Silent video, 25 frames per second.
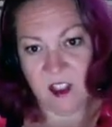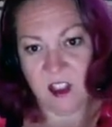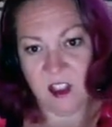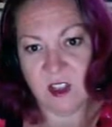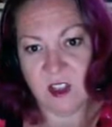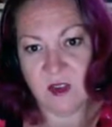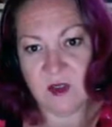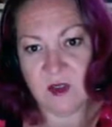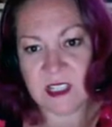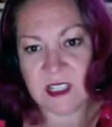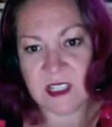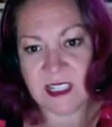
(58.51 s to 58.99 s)

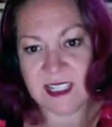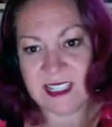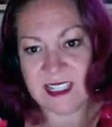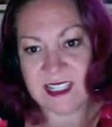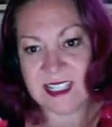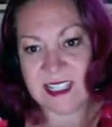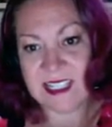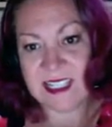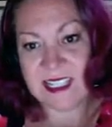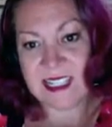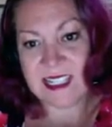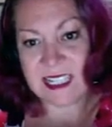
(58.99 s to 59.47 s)
using
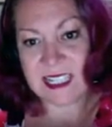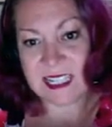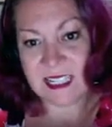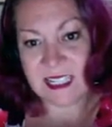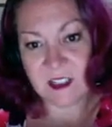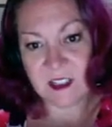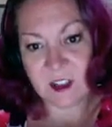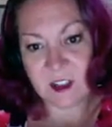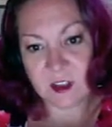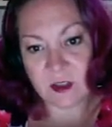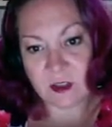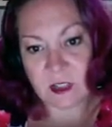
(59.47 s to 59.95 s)

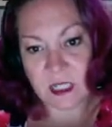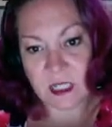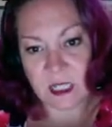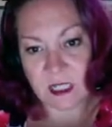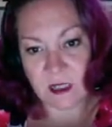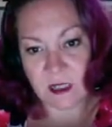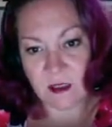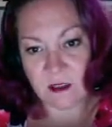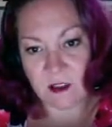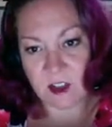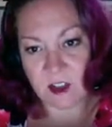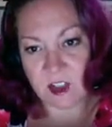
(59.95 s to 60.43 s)
standard
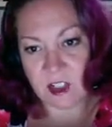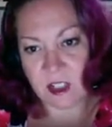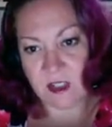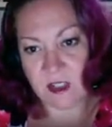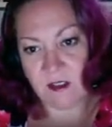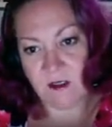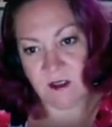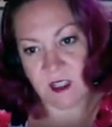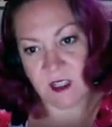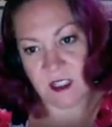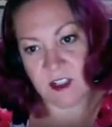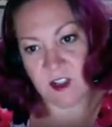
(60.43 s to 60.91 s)
English
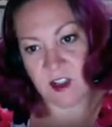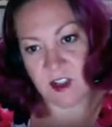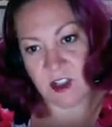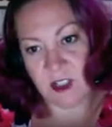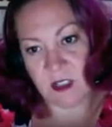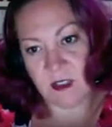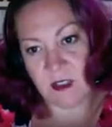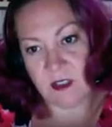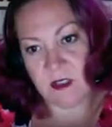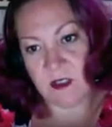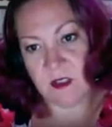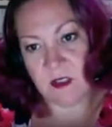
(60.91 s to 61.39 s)

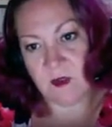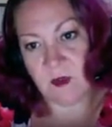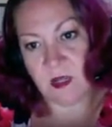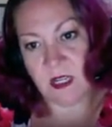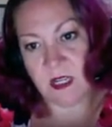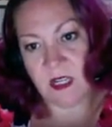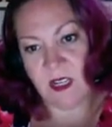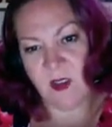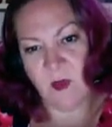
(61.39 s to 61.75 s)
conventions, right?